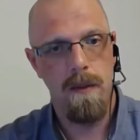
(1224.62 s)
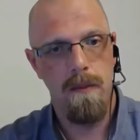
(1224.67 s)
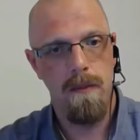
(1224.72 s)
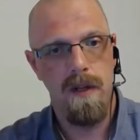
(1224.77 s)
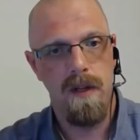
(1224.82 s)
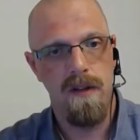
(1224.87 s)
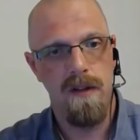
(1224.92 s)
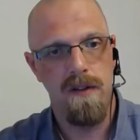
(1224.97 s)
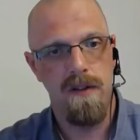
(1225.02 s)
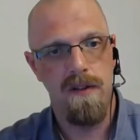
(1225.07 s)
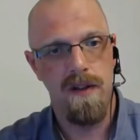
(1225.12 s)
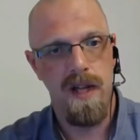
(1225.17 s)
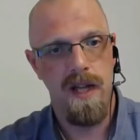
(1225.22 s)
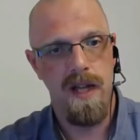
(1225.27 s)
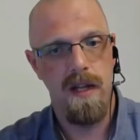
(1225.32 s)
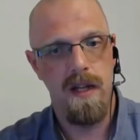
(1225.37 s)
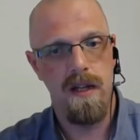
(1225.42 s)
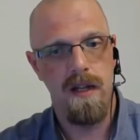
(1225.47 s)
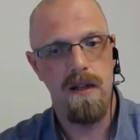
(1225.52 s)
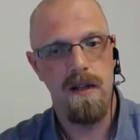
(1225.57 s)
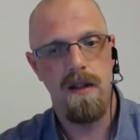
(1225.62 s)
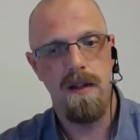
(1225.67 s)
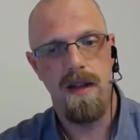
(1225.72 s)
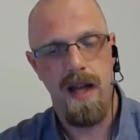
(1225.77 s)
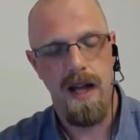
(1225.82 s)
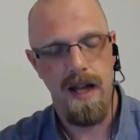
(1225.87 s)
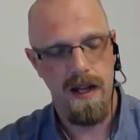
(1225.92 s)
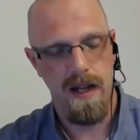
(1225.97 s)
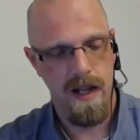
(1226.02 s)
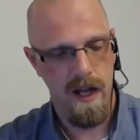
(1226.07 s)
because then
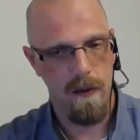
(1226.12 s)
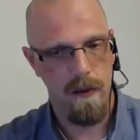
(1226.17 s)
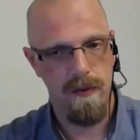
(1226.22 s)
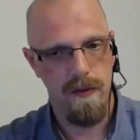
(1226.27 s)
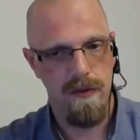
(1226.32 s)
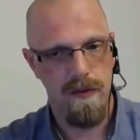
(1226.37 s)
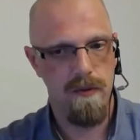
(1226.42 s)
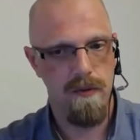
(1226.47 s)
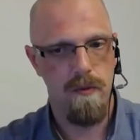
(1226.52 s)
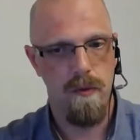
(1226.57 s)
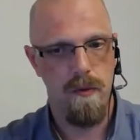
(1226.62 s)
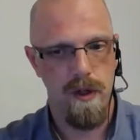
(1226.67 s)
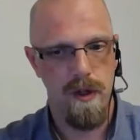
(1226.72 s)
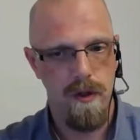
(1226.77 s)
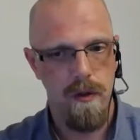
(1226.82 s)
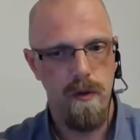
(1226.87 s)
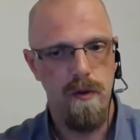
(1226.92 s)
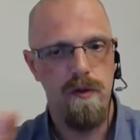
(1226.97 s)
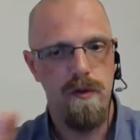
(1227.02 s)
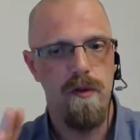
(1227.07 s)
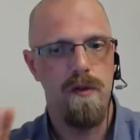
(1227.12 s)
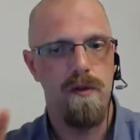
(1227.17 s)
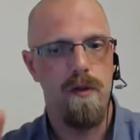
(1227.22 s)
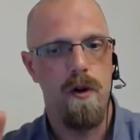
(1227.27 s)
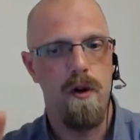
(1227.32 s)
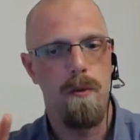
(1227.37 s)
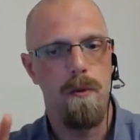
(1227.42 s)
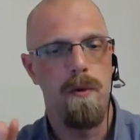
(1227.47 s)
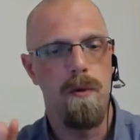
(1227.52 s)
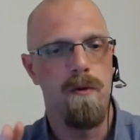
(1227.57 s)
that helps reduce the
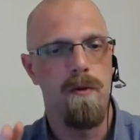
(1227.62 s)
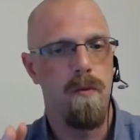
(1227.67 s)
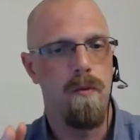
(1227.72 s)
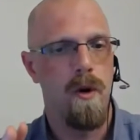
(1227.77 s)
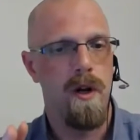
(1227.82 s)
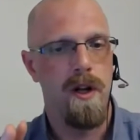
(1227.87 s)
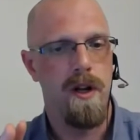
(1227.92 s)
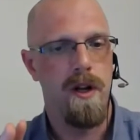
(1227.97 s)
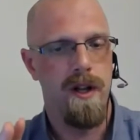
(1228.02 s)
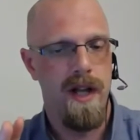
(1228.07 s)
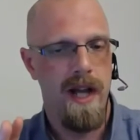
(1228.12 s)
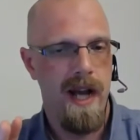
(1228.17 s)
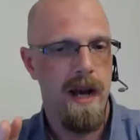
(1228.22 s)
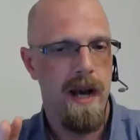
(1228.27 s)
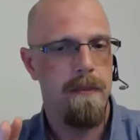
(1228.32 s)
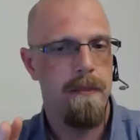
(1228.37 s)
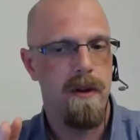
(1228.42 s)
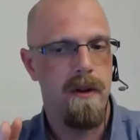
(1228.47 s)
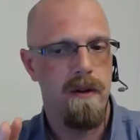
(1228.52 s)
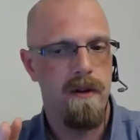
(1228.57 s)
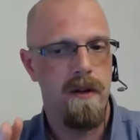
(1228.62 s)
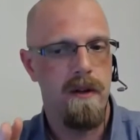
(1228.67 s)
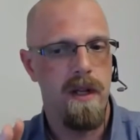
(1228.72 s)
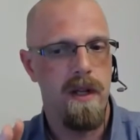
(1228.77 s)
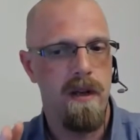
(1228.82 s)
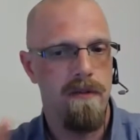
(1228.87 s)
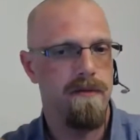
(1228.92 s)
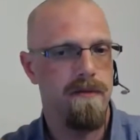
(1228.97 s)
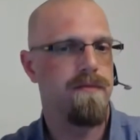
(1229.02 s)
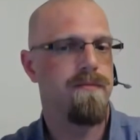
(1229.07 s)
scope of what could happen
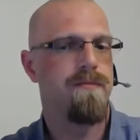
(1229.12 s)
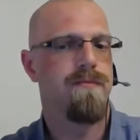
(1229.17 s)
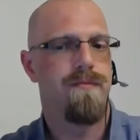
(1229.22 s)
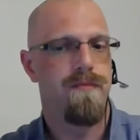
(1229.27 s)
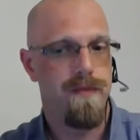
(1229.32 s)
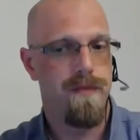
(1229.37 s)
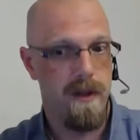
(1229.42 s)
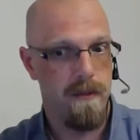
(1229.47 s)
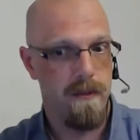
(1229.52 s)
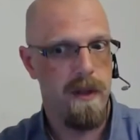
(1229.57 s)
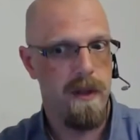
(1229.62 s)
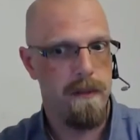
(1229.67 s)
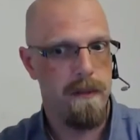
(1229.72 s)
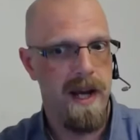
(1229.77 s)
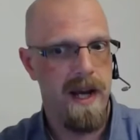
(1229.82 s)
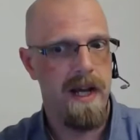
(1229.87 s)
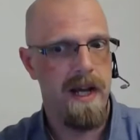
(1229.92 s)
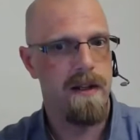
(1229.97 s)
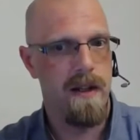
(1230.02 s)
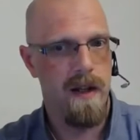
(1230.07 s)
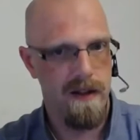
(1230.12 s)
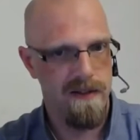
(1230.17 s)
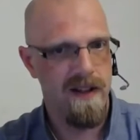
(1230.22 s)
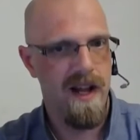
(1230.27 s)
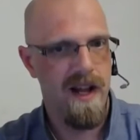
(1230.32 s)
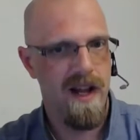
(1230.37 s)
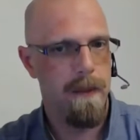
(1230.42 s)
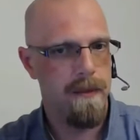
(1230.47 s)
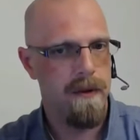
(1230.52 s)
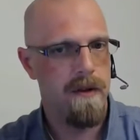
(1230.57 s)
if something bad does
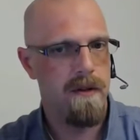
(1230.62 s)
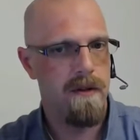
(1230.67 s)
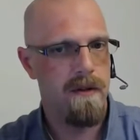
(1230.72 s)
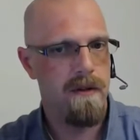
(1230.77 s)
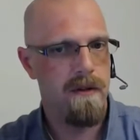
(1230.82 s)
happen.